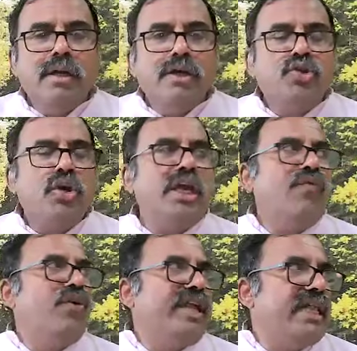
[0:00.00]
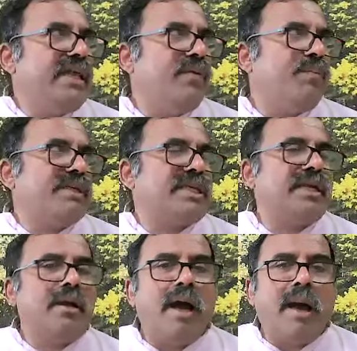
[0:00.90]
So if you take the person,
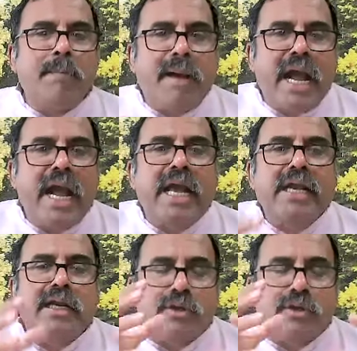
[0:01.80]
a man,